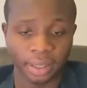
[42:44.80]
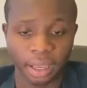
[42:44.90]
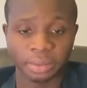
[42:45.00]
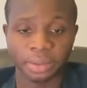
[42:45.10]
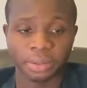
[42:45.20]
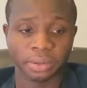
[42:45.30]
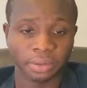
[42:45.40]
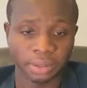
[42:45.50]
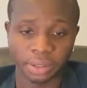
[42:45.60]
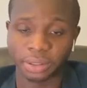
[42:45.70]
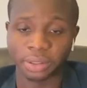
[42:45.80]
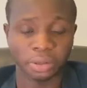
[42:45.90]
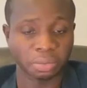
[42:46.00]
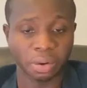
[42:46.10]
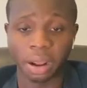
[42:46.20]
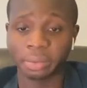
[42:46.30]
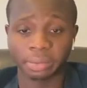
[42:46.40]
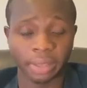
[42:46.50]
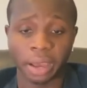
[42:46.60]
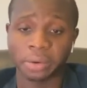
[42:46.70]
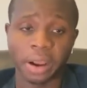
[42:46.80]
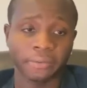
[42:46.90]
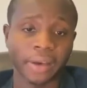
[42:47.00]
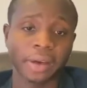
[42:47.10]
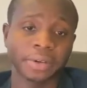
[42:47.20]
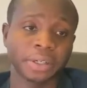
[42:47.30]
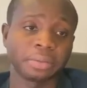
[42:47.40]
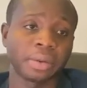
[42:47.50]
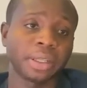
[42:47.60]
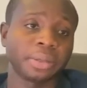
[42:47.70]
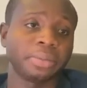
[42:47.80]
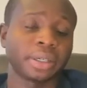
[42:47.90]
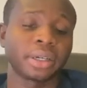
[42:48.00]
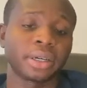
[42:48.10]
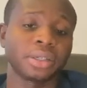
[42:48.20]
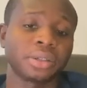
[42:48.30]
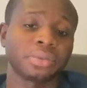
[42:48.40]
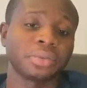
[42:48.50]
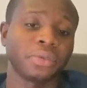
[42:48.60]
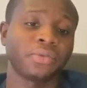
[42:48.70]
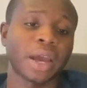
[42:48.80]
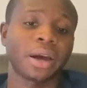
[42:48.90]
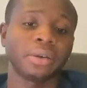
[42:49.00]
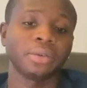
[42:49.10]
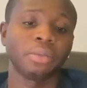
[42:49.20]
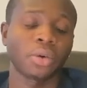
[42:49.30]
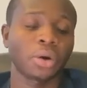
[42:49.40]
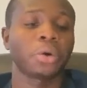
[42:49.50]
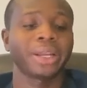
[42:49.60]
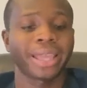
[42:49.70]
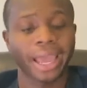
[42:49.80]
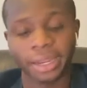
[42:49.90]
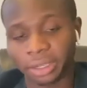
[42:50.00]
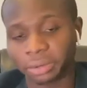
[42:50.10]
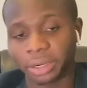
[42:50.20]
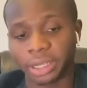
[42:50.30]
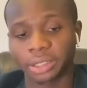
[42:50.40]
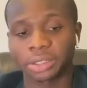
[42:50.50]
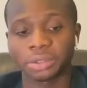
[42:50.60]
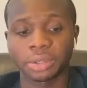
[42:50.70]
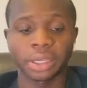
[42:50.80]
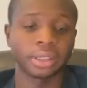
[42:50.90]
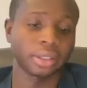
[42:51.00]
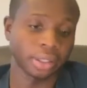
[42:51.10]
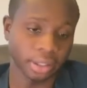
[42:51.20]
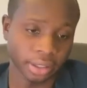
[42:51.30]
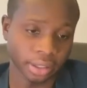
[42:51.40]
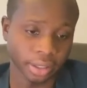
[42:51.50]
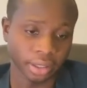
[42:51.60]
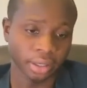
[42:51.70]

Absolutely. No problem. Yeah, we're at $500 a month because we found more organic ways to get leads.